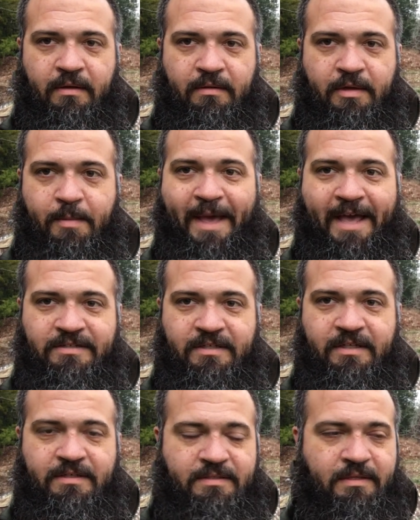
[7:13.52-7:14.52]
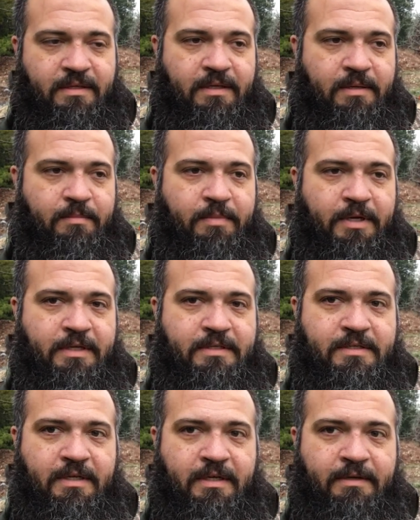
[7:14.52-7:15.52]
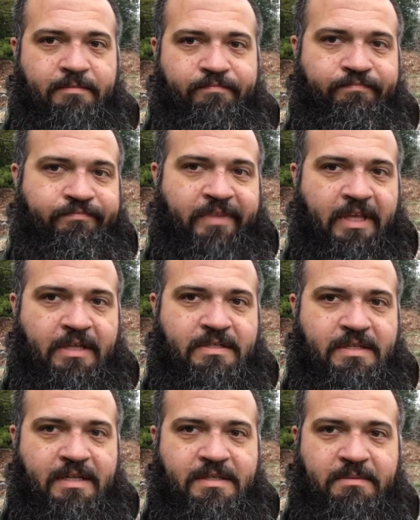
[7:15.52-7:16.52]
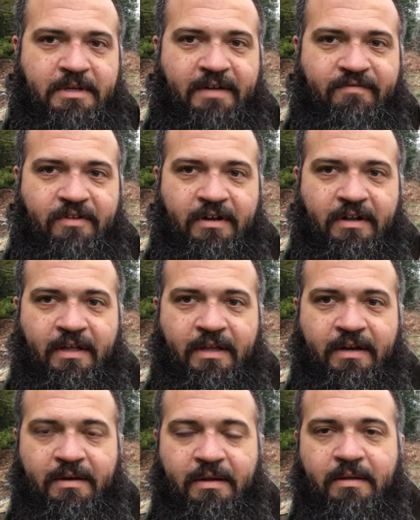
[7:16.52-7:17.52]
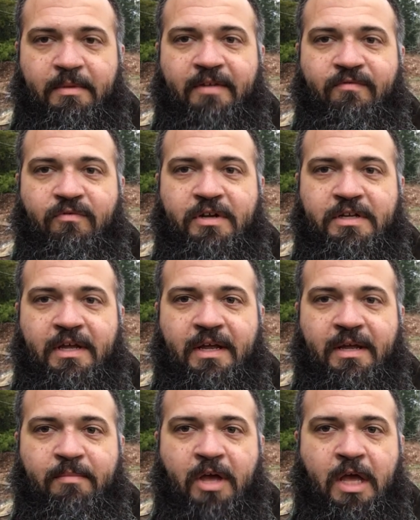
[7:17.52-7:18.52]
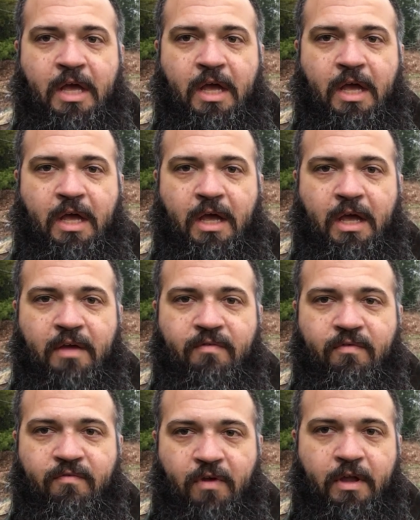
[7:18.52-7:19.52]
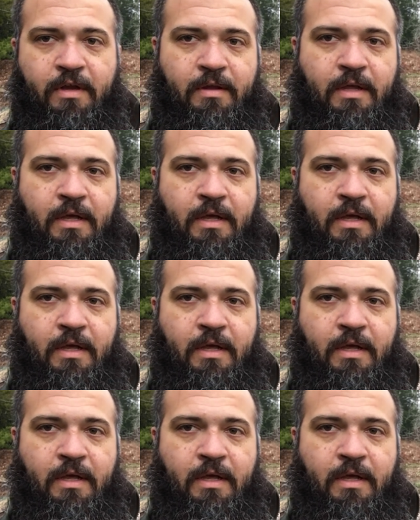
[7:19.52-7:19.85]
capacities, but it's not something I've done a lot in my free time for fun.